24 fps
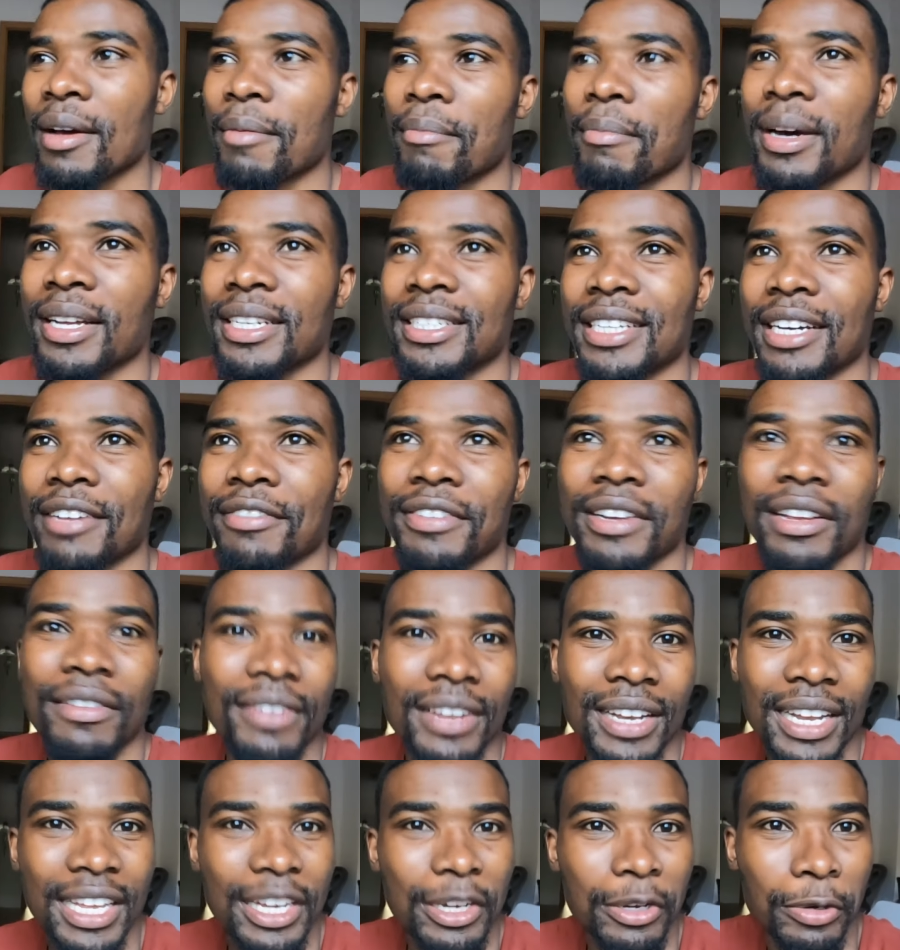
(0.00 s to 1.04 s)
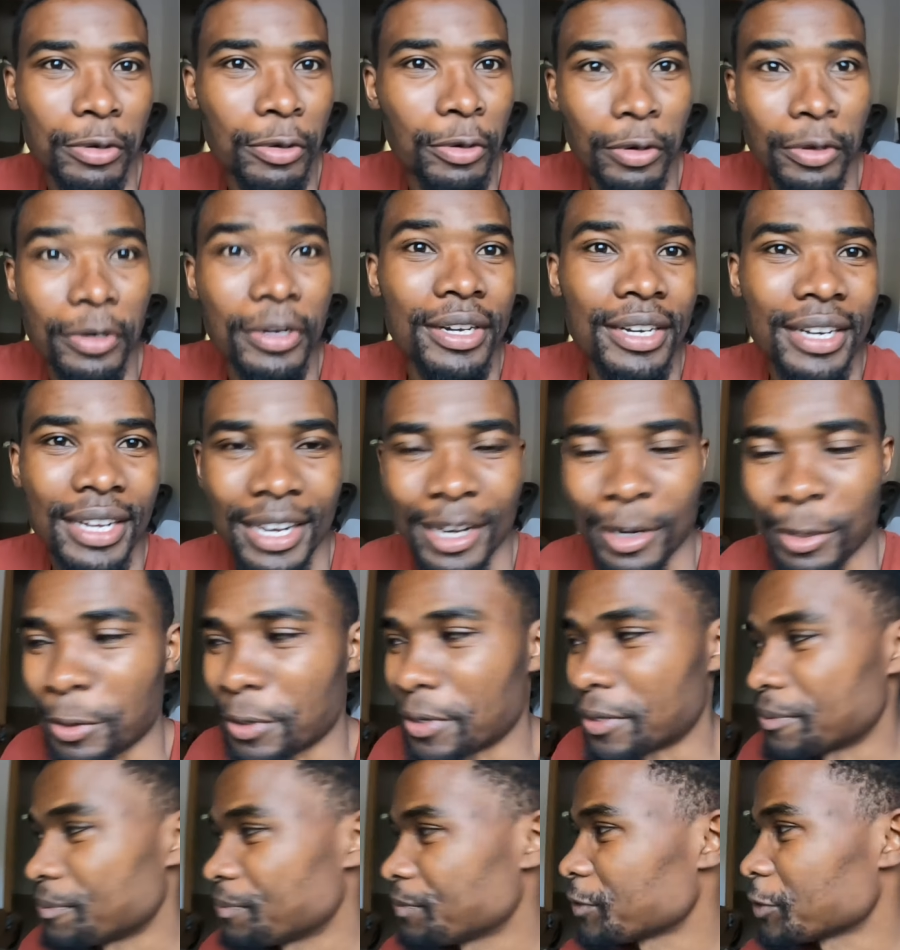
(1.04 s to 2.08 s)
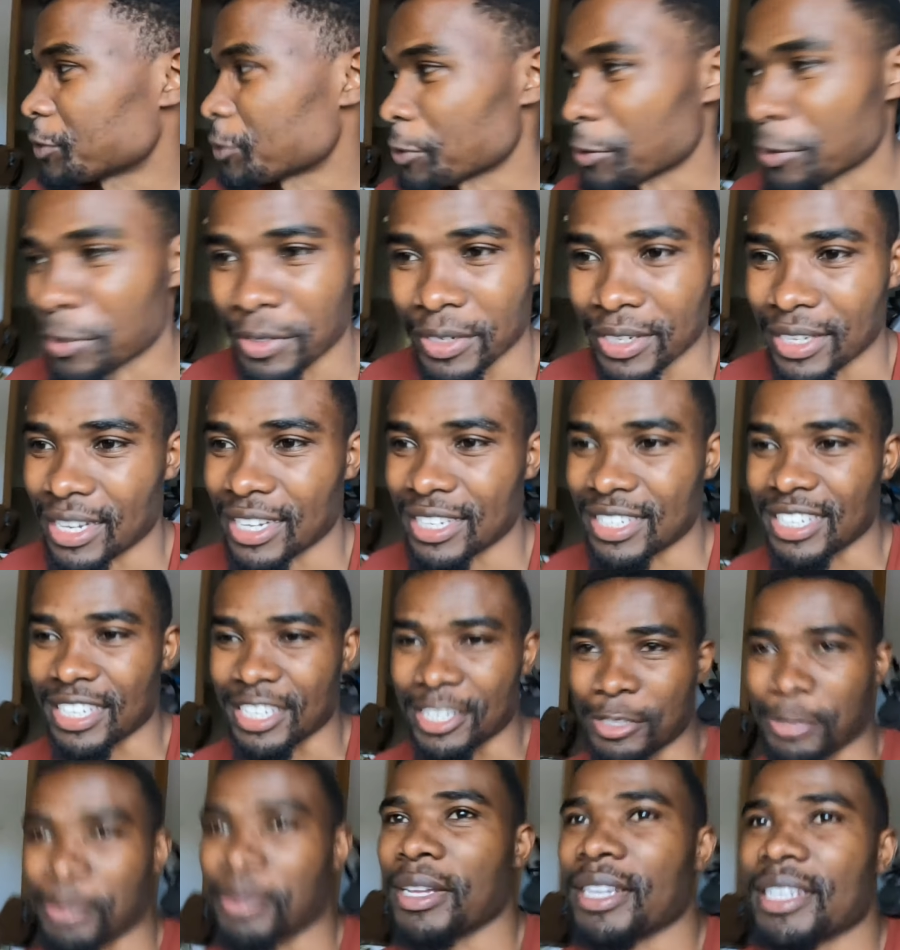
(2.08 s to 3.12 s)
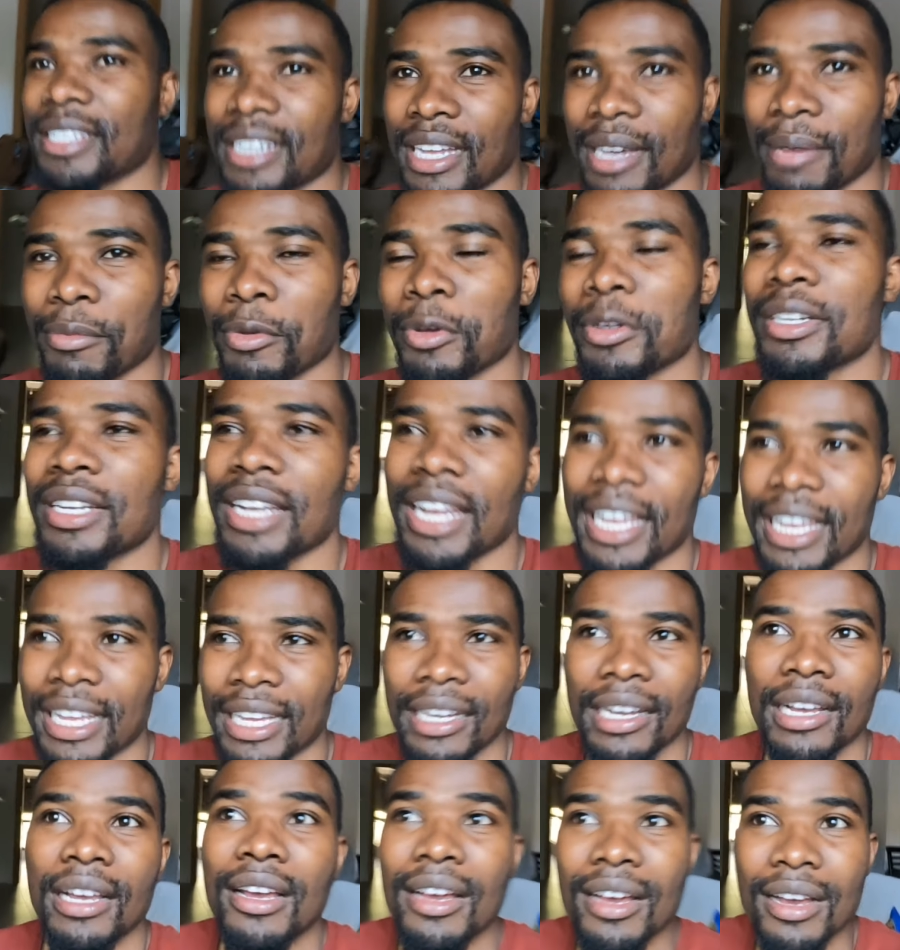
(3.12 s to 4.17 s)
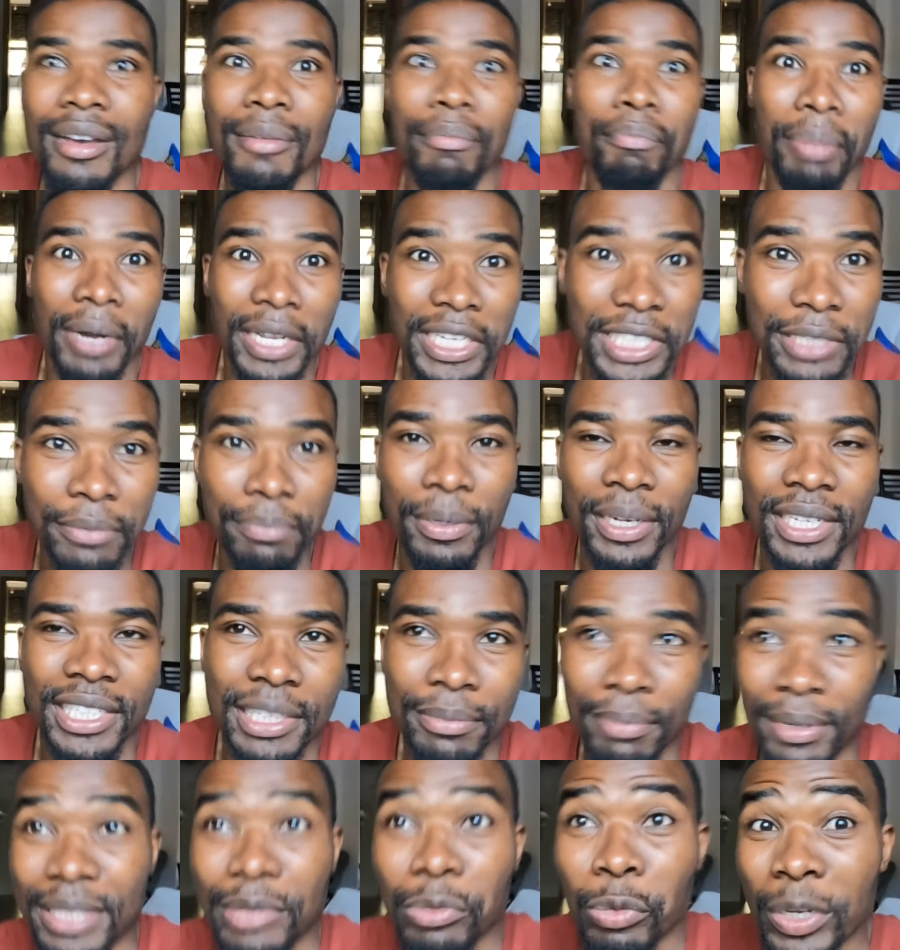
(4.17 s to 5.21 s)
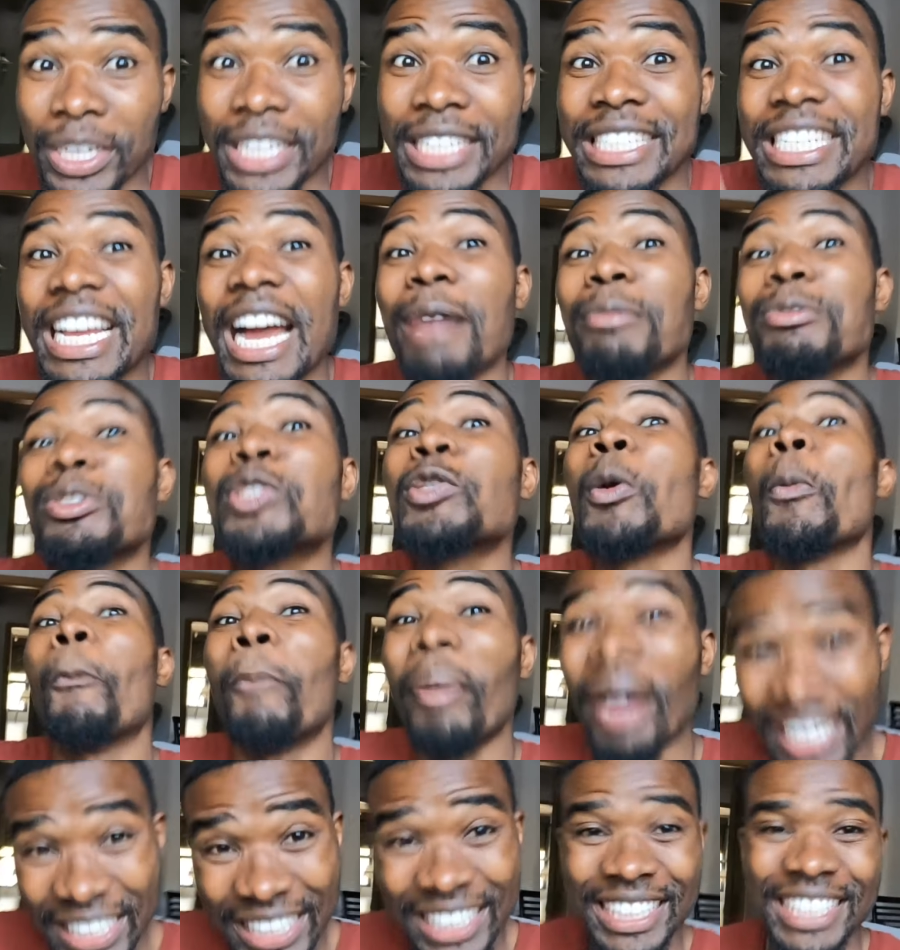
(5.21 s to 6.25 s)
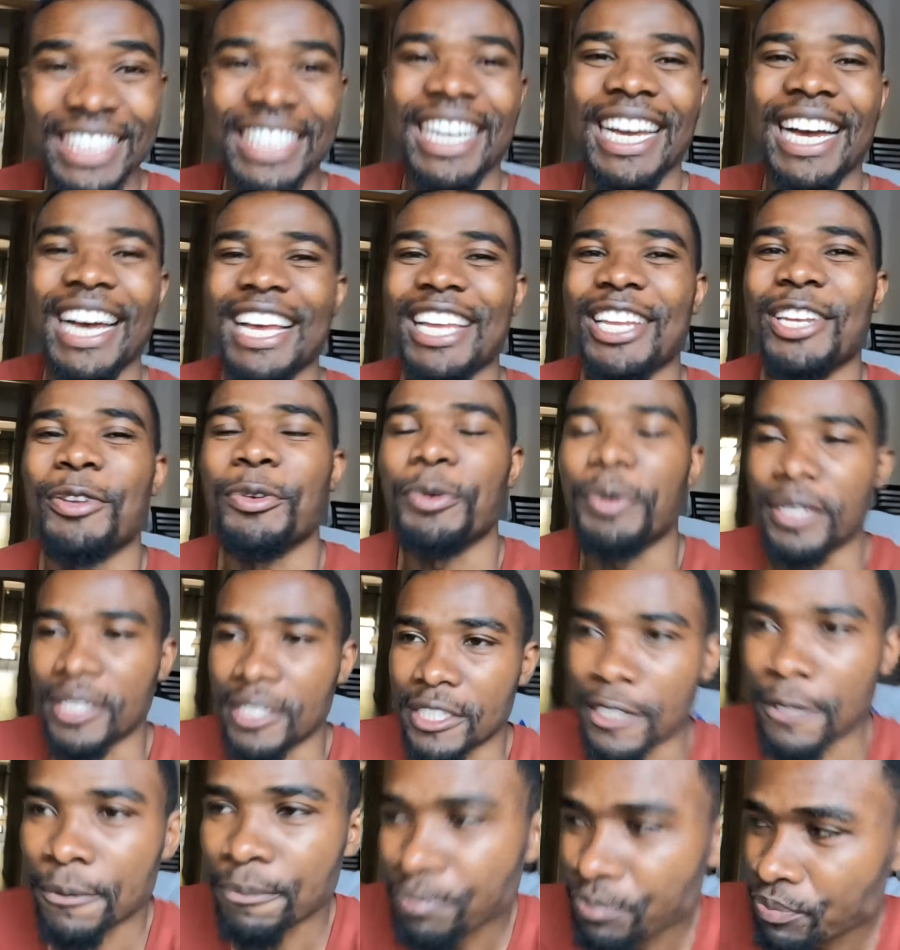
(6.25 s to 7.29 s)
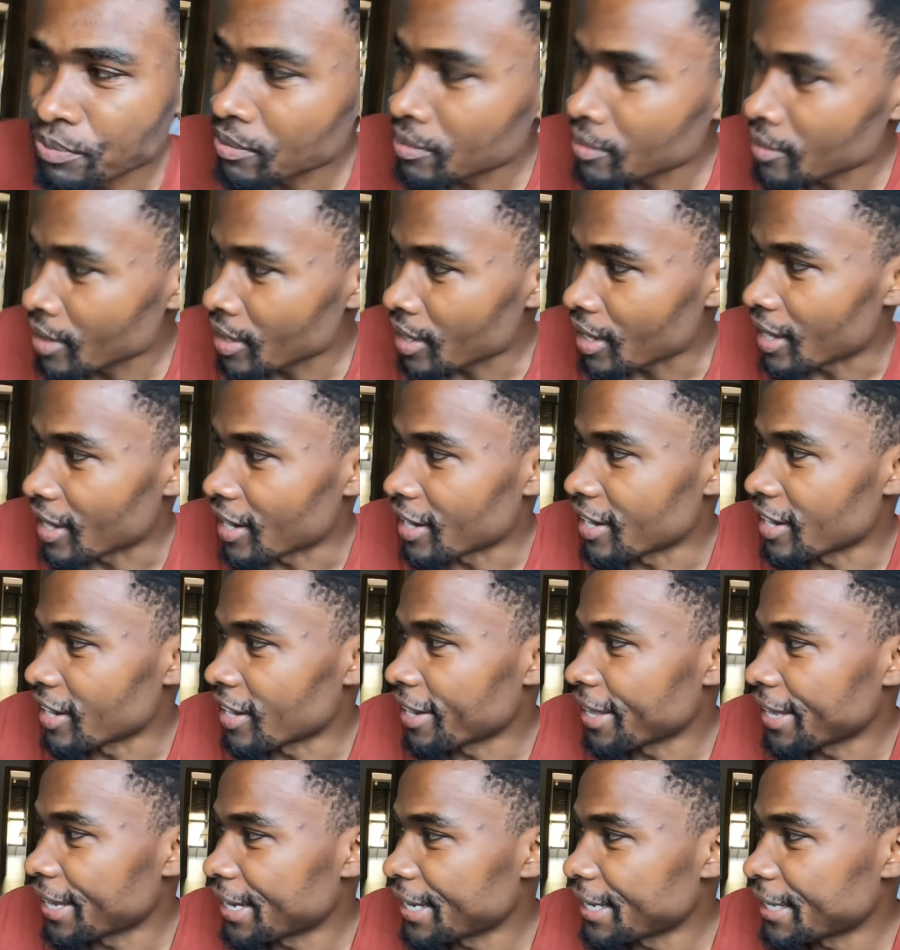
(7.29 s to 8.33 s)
But I've never like gone alone. So that tells you that I'm not like party. But when it comes to party, I do it. And